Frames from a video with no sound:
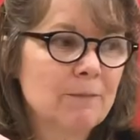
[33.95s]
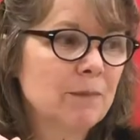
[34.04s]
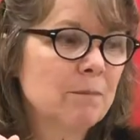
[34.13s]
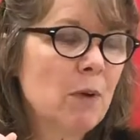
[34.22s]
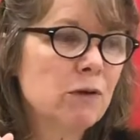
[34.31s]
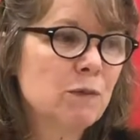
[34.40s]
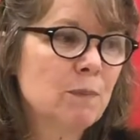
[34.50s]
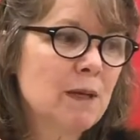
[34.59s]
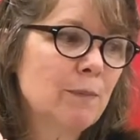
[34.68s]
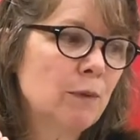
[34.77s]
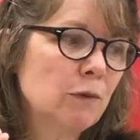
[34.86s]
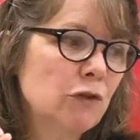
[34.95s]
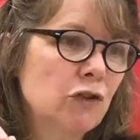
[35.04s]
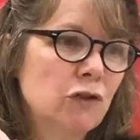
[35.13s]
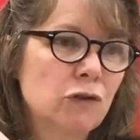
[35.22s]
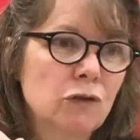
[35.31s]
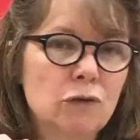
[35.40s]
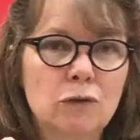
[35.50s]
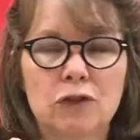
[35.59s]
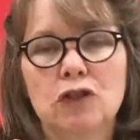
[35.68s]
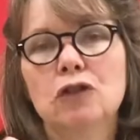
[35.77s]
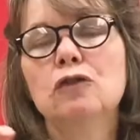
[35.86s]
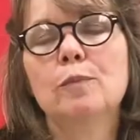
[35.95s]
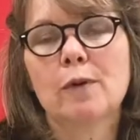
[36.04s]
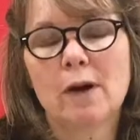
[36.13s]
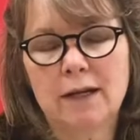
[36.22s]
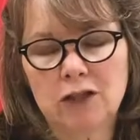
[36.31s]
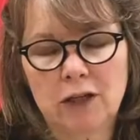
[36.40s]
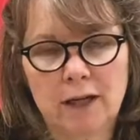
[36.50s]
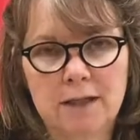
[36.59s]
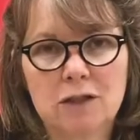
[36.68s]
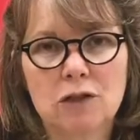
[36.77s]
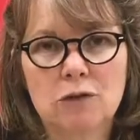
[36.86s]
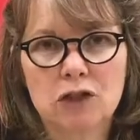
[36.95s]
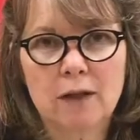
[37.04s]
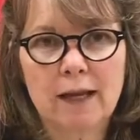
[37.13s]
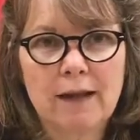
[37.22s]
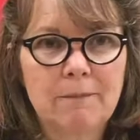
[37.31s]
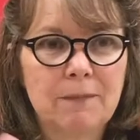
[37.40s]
Most people do 2 projects usually.